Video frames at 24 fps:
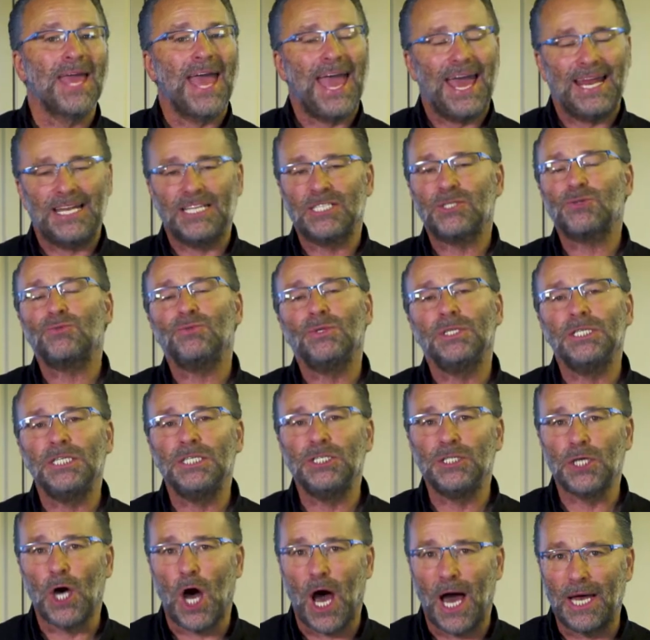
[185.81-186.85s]
And it's really
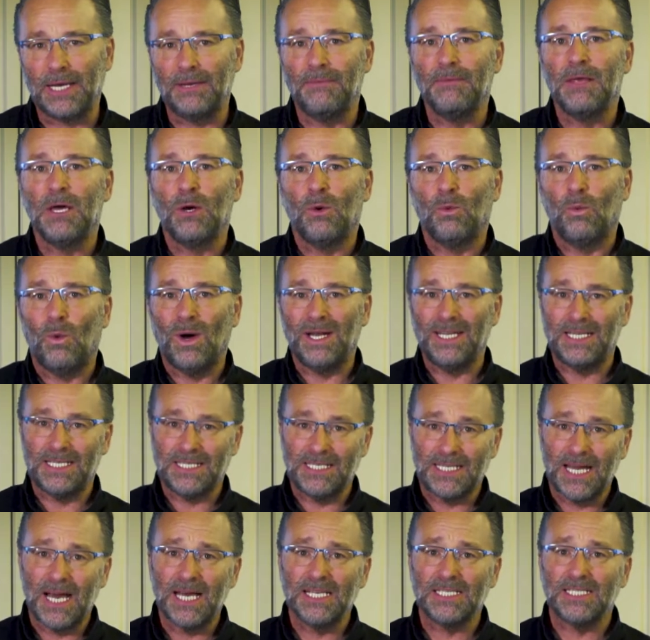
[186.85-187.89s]
not. What it
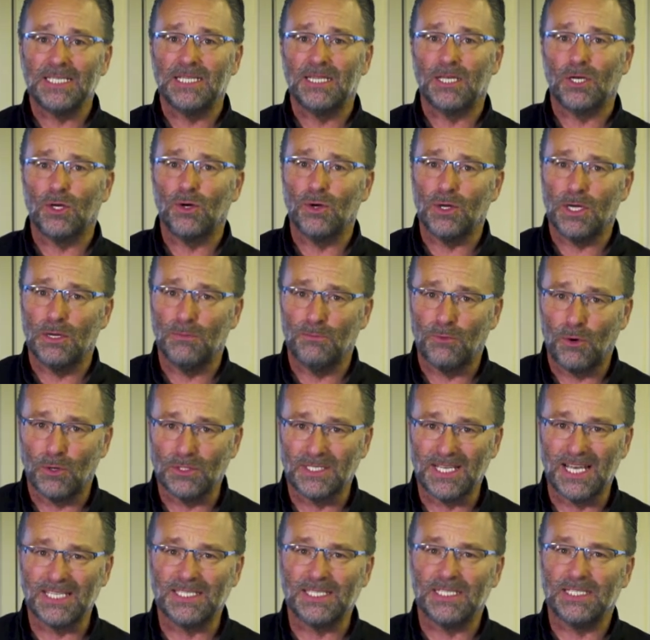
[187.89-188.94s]
does in the cooking
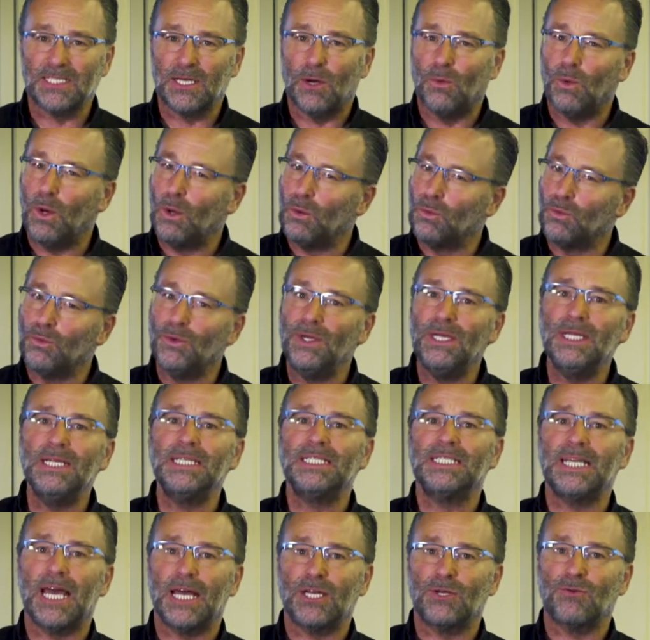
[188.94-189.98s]
process is it will really
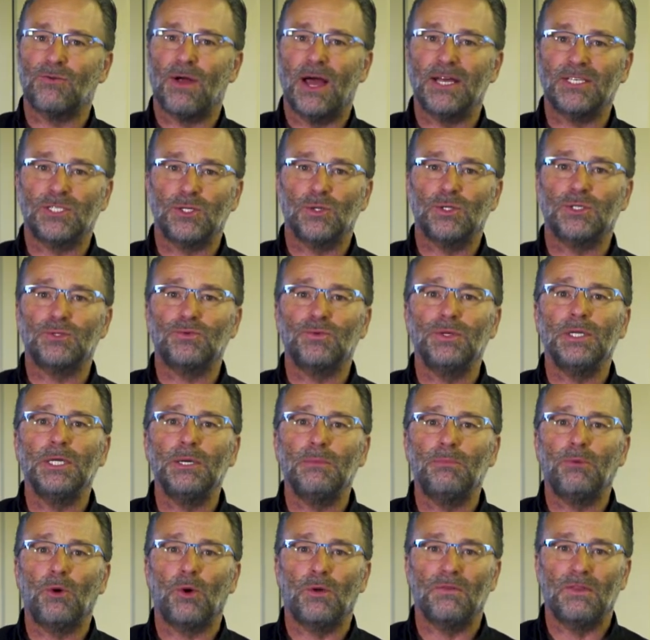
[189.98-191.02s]
tenderize. So it's really
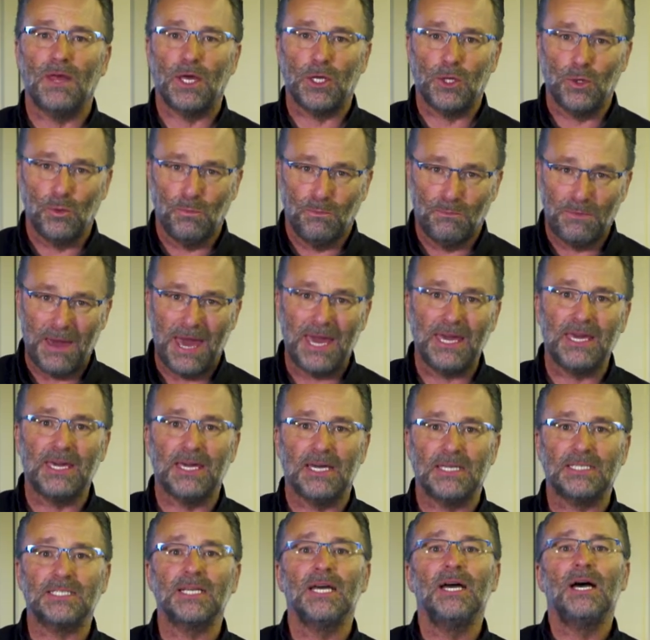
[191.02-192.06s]
important that you bake
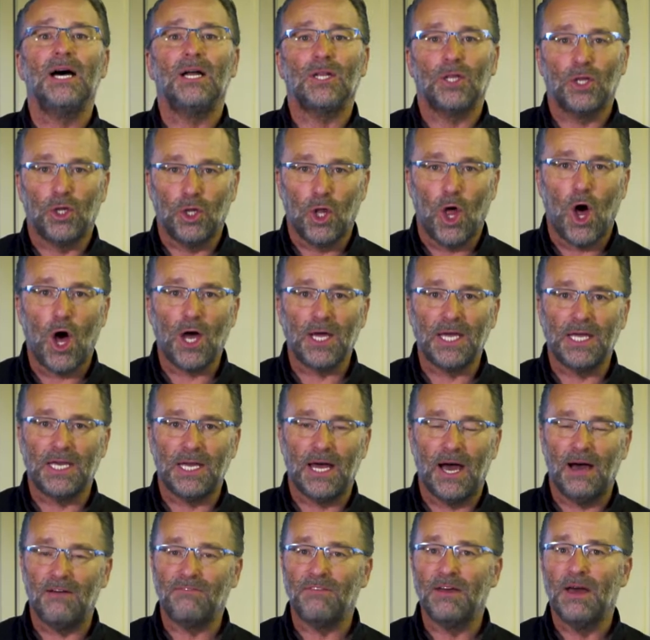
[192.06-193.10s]
it long
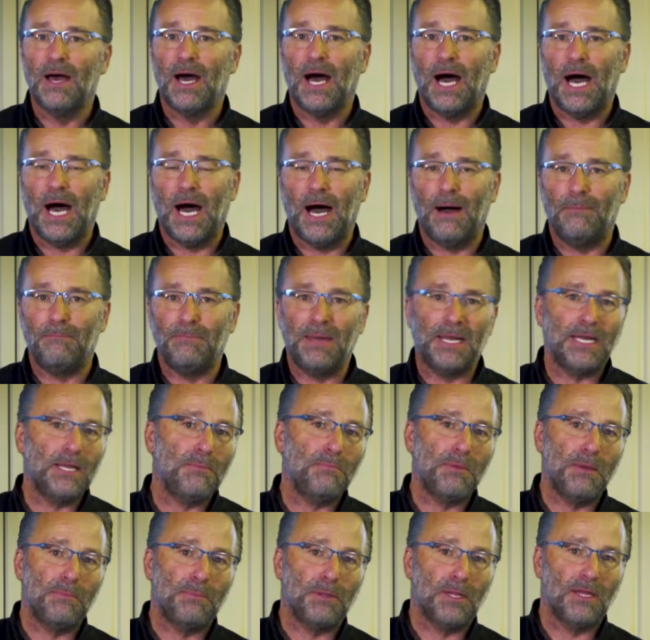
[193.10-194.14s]
enough. Many
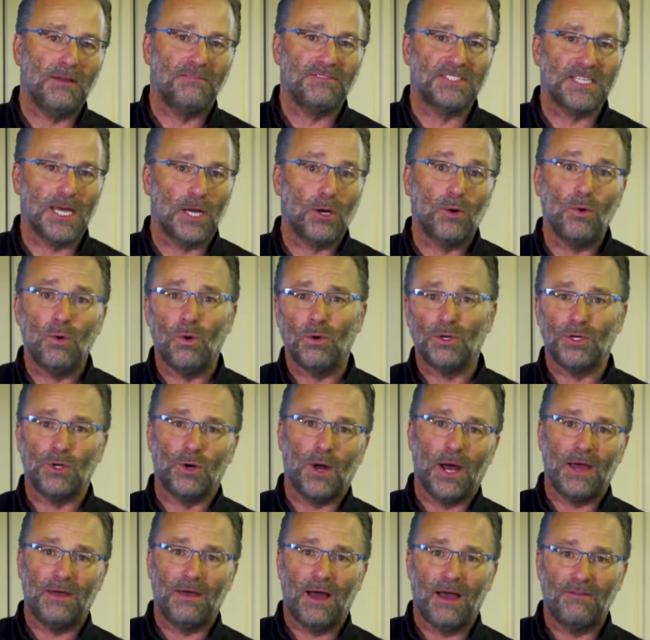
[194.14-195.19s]
people have said, oh, you know,
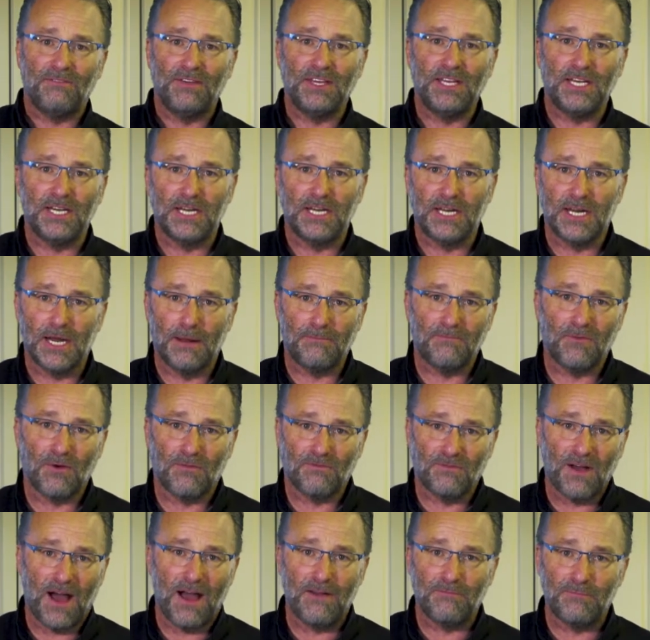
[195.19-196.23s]
I've heated it up for
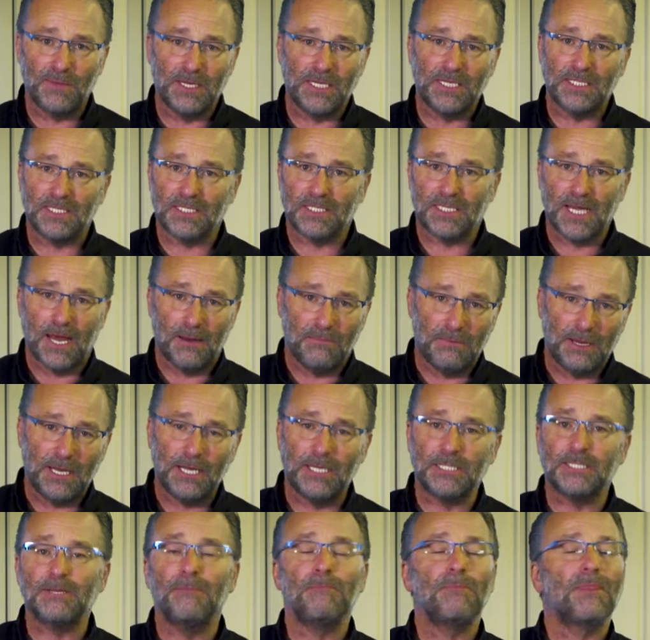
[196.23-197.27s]
5 minutes, 10
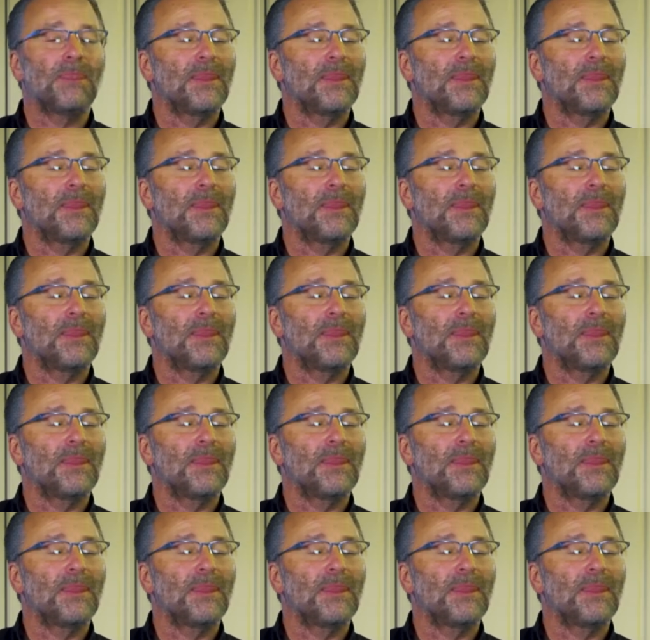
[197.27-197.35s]
minutes.